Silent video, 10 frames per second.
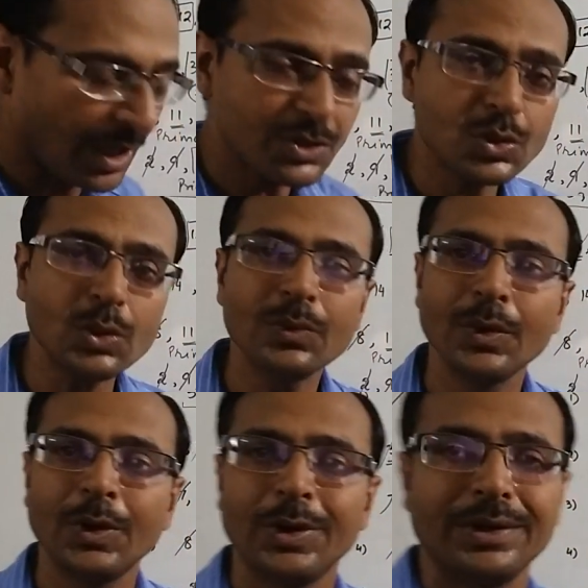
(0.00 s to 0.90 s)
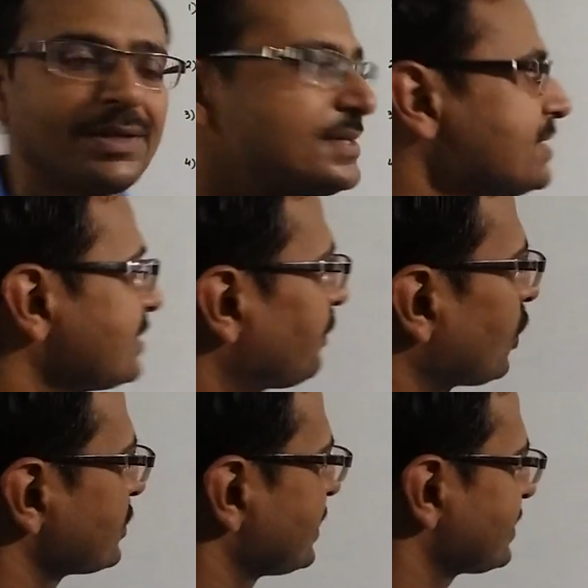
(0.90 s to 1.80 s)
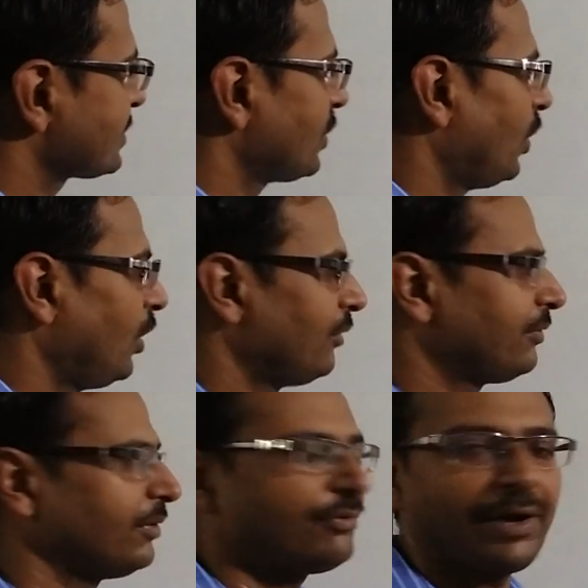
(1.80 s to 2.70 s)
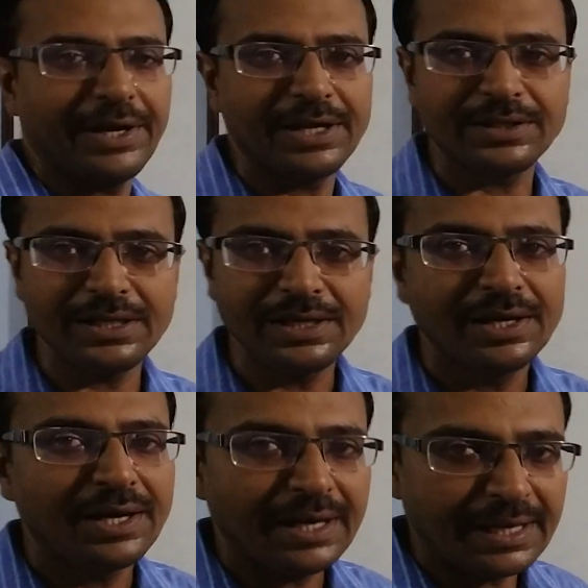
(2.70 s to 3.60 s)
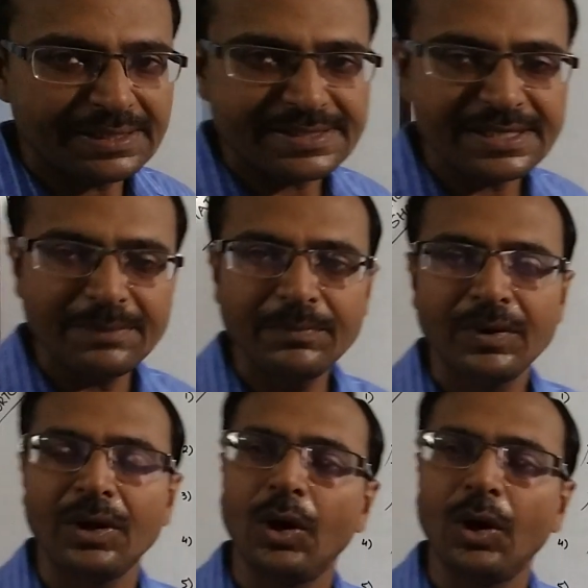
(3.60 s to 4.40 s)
So this is the process of finding the LCM